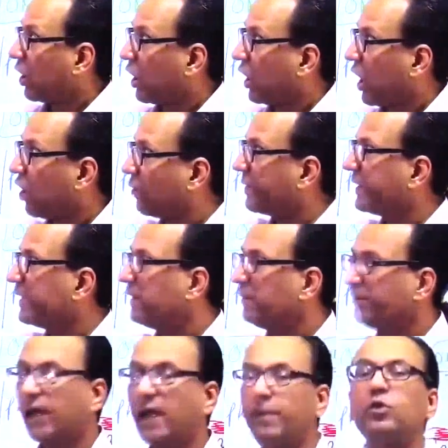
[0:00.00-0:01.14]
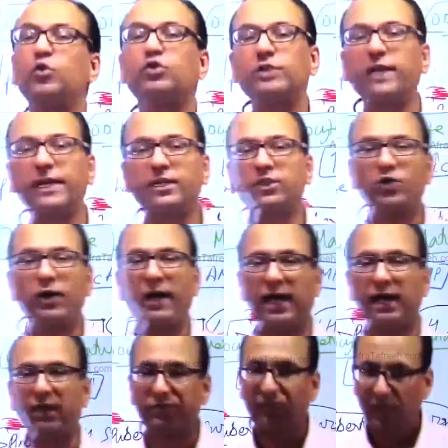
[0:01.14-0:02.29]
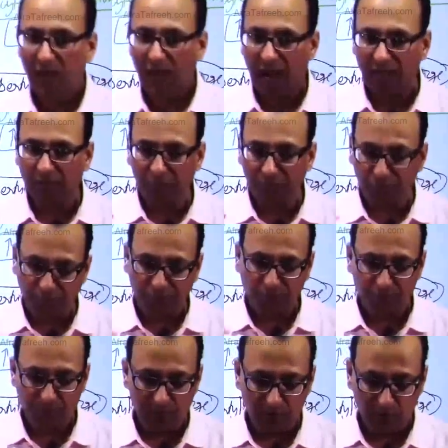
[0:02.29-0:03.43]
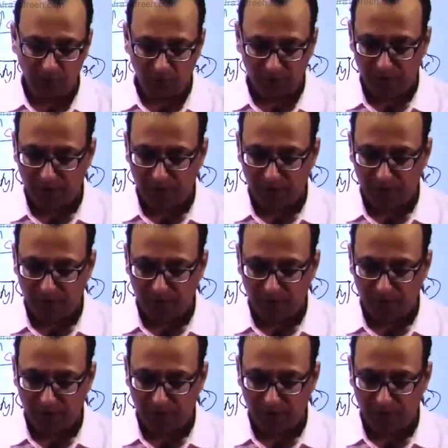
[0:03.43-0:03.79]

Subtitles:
How many primary oocyte you have at the 5th month of